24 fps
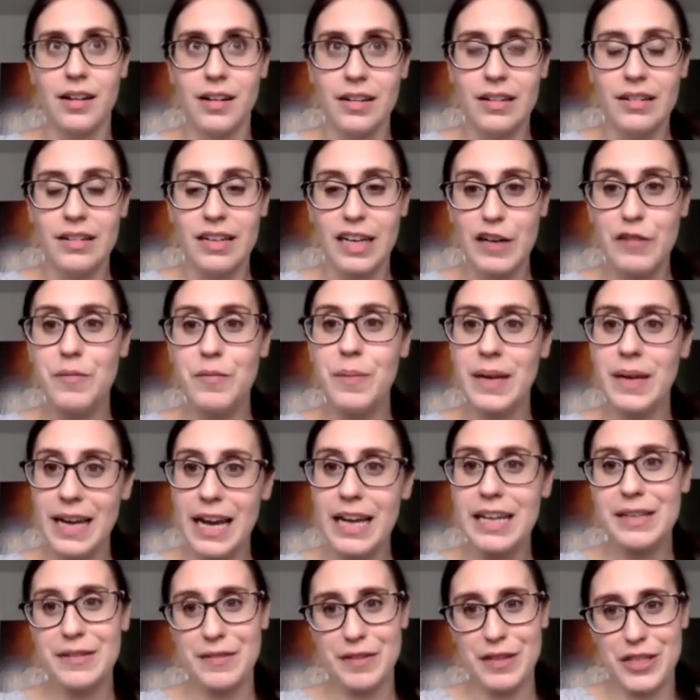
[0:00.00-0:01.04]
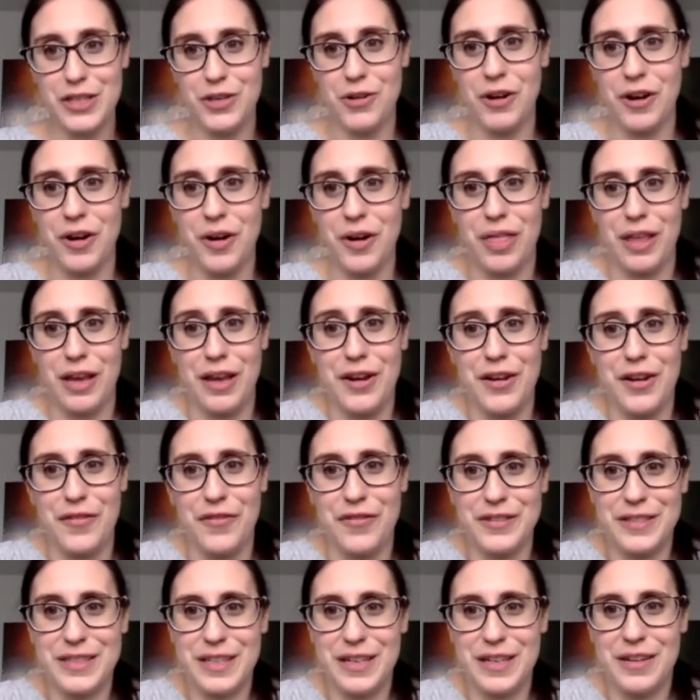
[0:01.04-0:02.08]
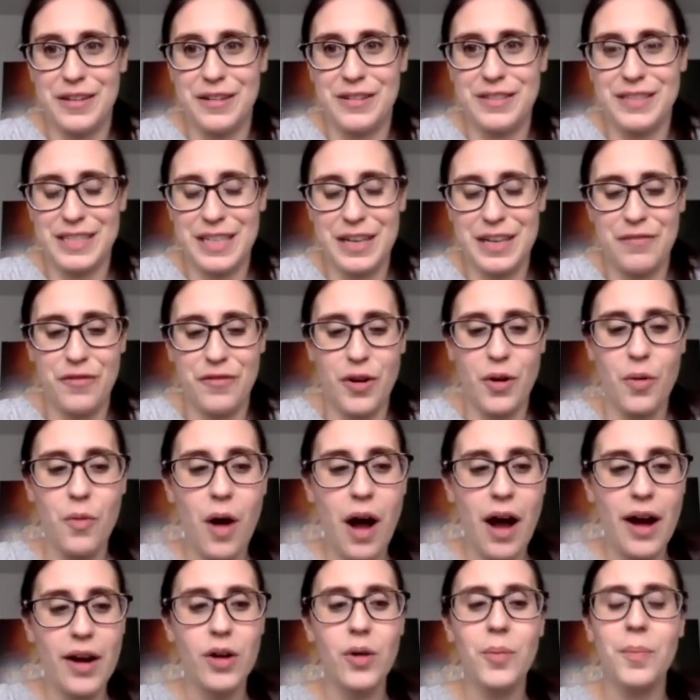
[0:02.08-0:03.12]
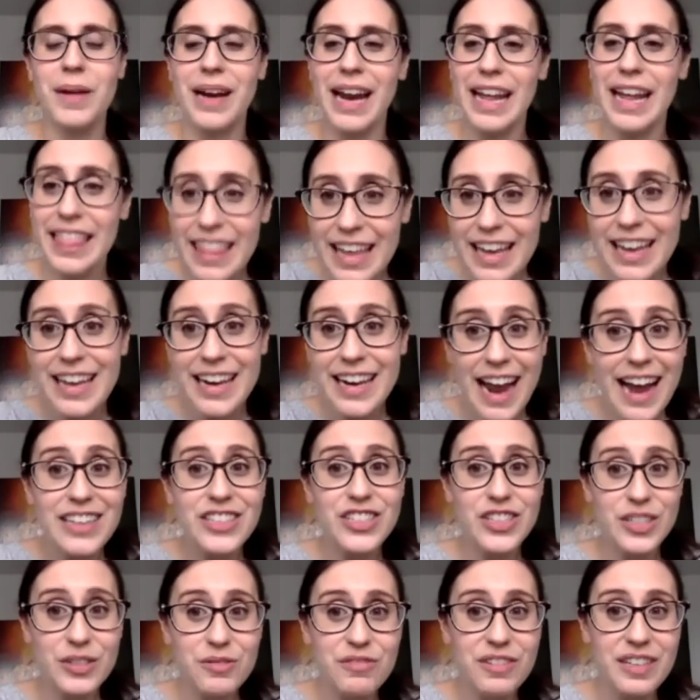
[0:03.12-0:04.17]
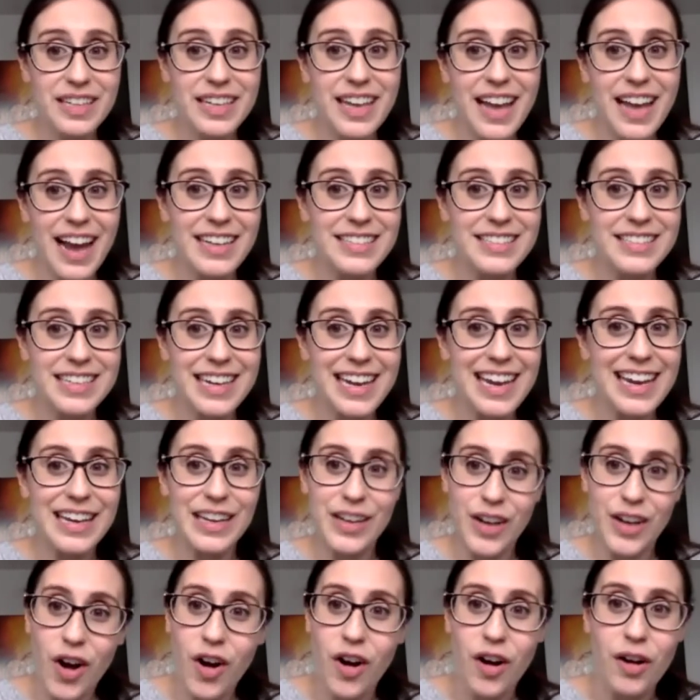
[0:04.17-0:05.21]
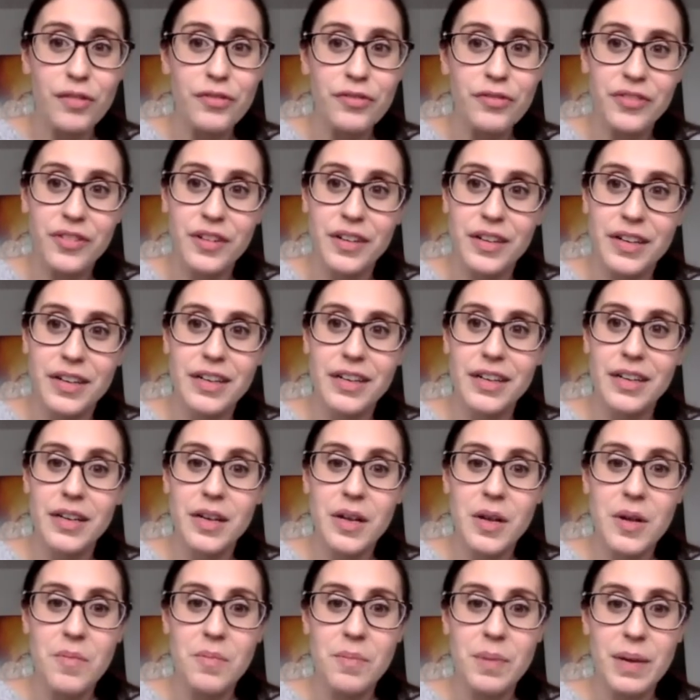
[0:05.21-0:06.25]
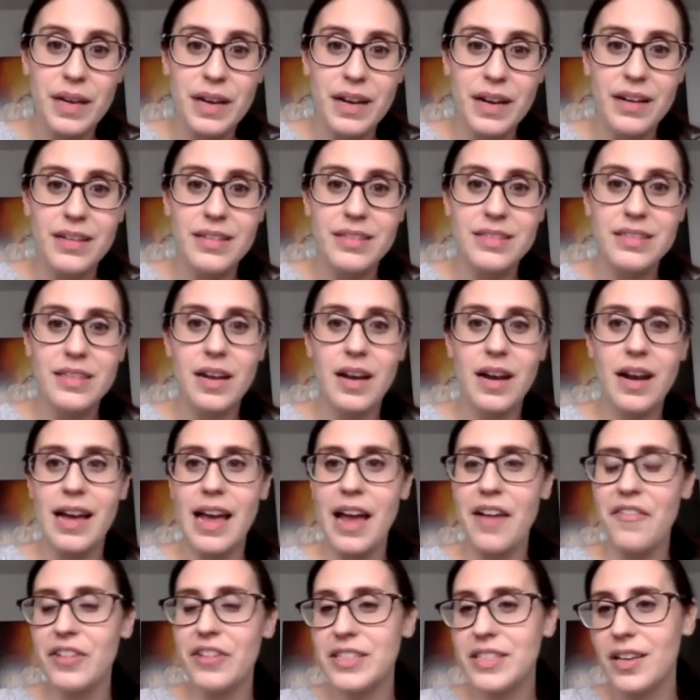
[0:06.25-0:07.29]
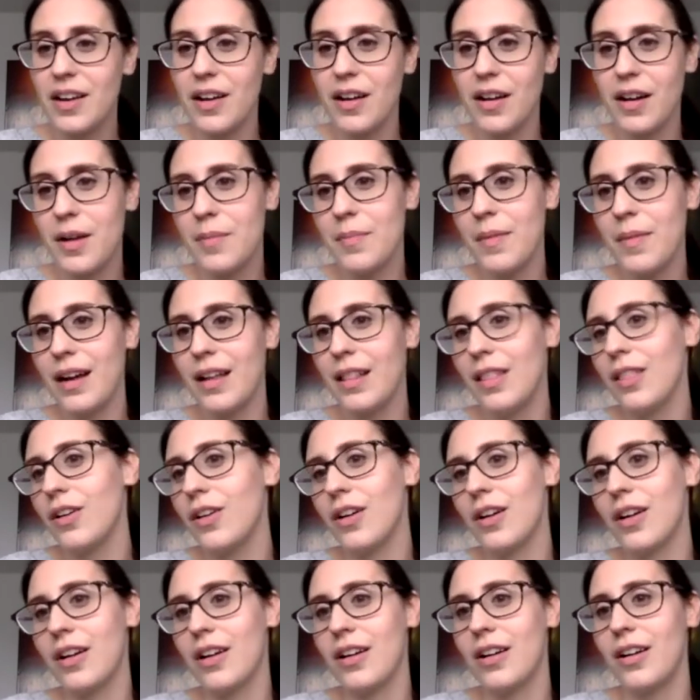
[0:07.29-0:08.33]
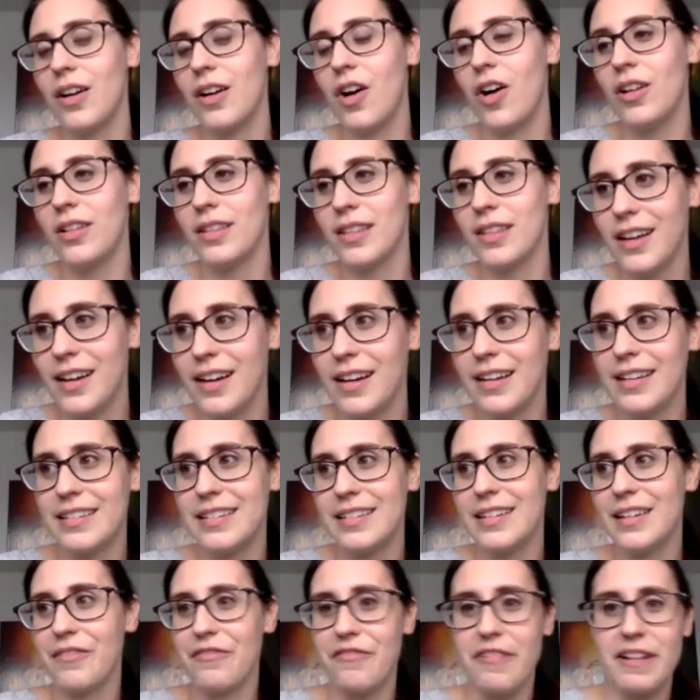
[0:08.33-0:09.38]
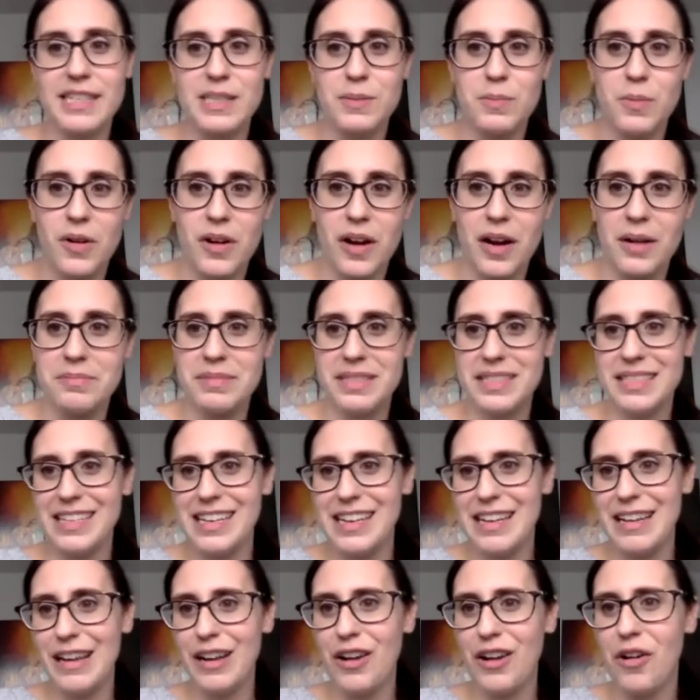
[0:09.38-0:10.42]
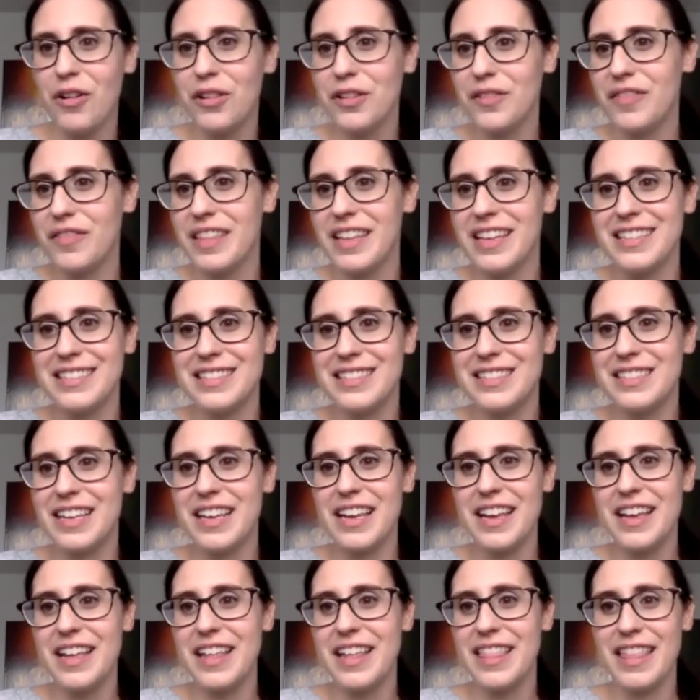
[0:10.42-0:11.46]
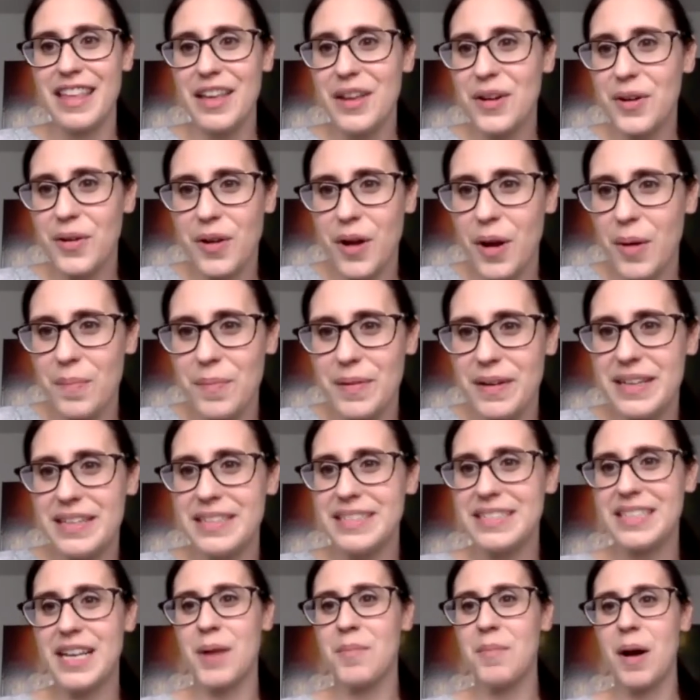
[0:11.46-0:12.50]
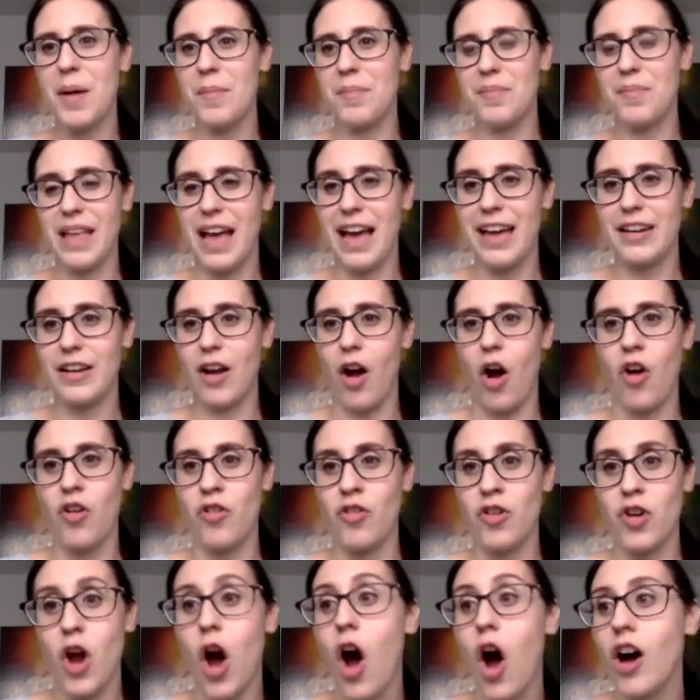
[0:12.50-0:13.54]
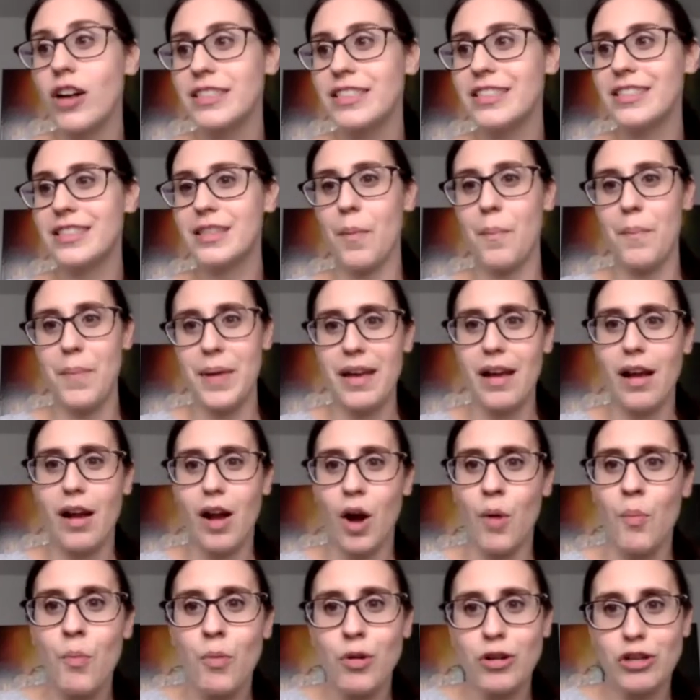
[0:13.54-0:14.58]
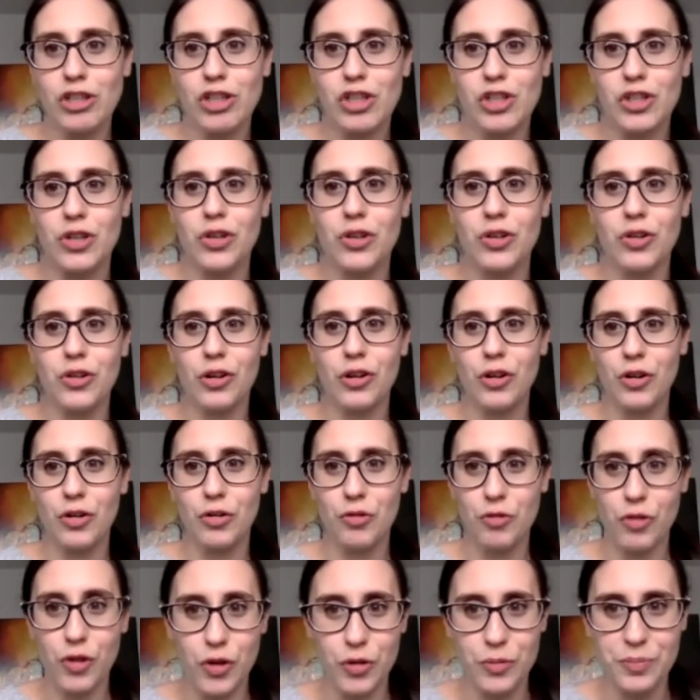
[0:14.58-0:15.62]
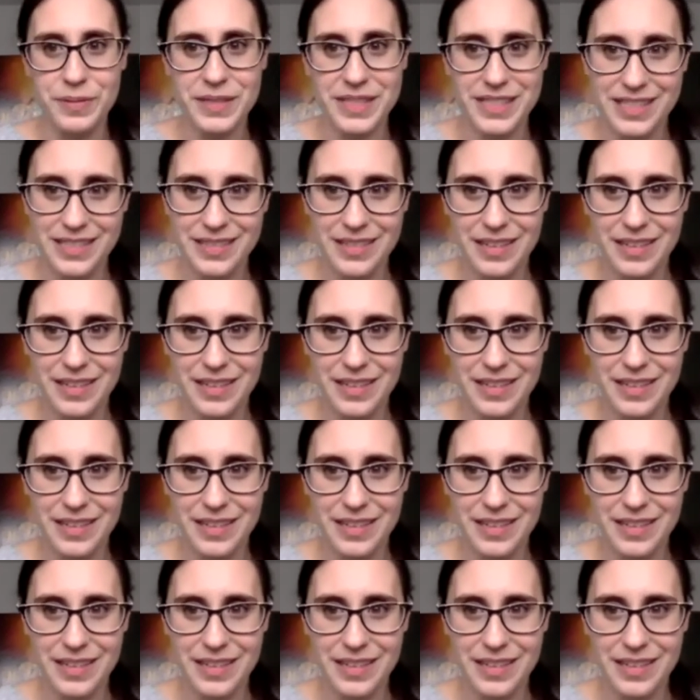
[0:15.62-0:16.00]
I've been out of the Toronto theater for scene for a while, but I think it actually really has taken off, because every time I look online and at Facebook, I'm seeing all of these theater companies come up that are not the big commercial groups.